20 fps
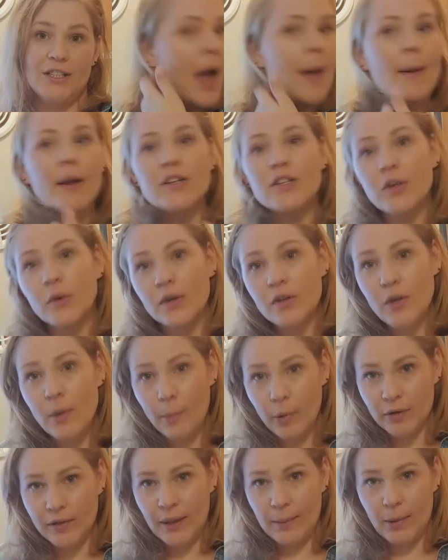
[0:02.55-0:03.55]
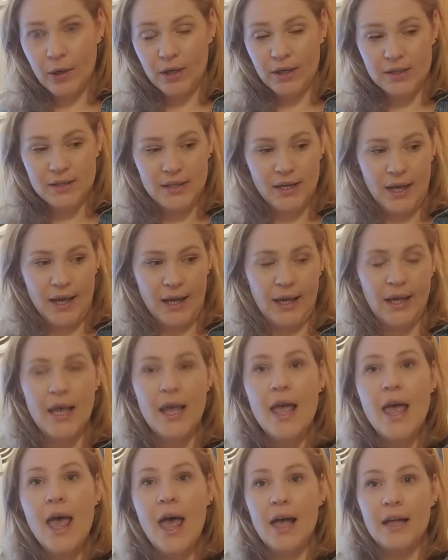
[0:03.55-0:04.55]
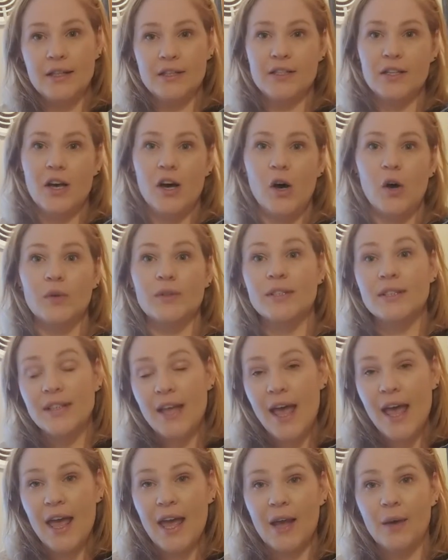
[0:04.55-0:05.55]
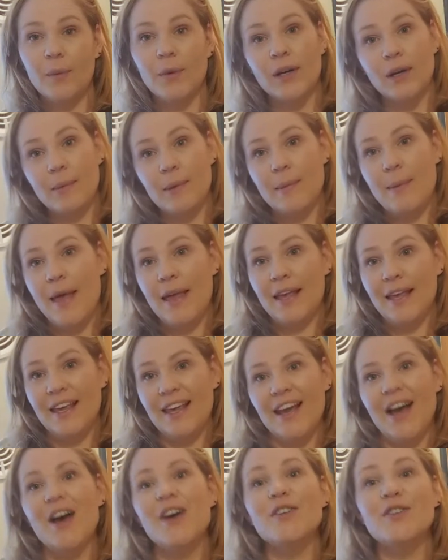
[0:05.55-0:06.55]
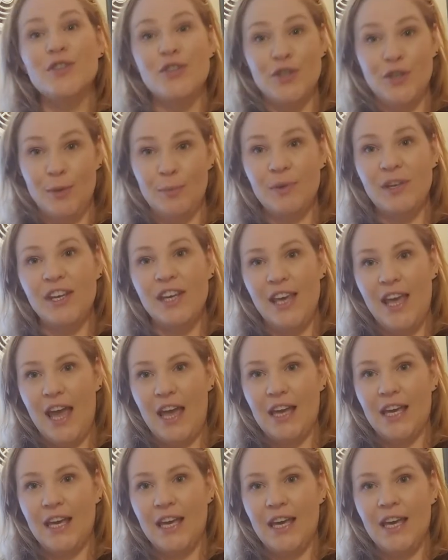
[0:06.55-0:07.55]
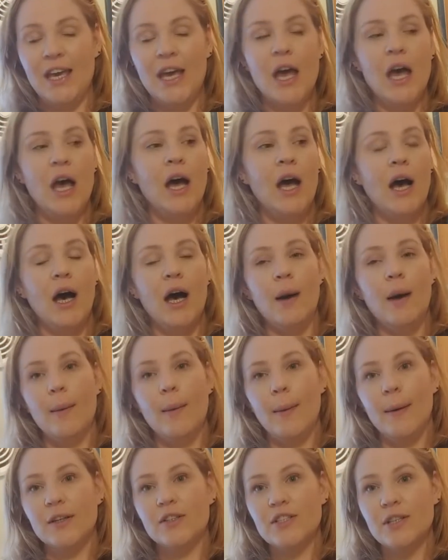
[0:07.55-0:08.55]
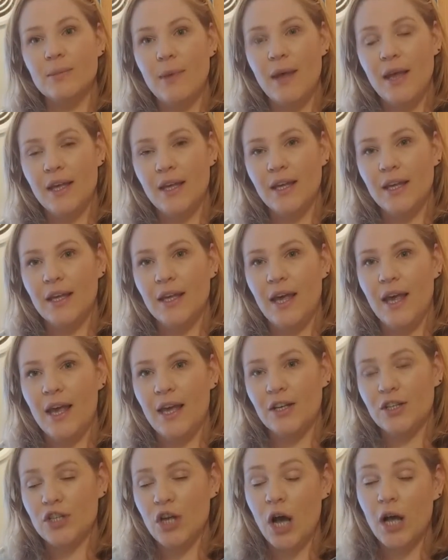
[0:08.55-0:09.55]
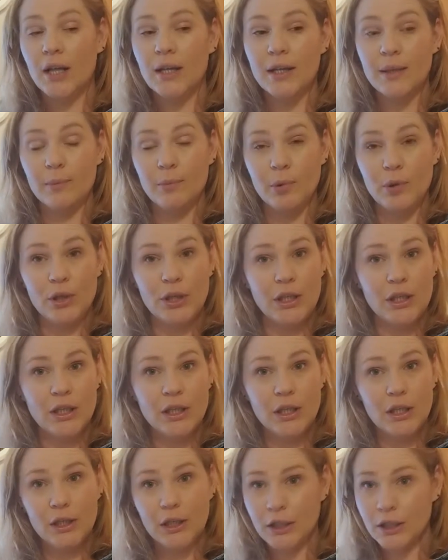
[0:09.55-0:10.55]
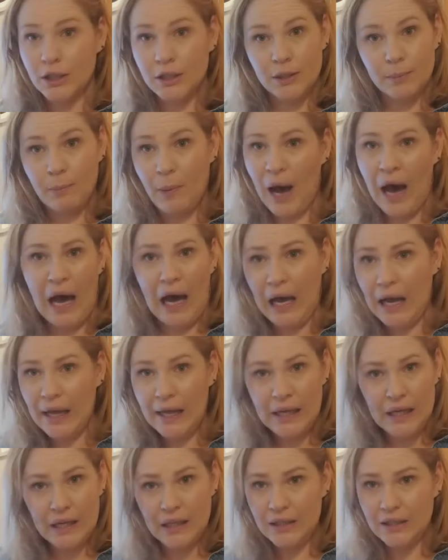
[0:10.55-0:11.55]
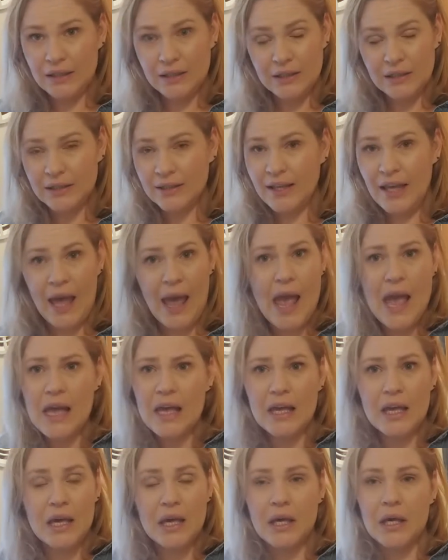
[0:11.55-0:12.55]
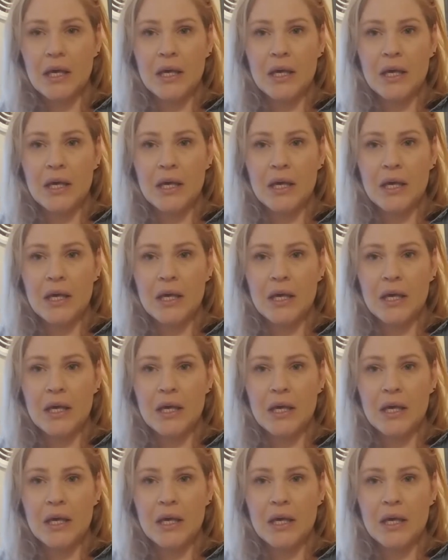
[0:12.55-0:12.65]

I'm actually going to a birthday party today, and so today we're going to be making cheesecake. I'm actually making a chocolate pudding pie cake?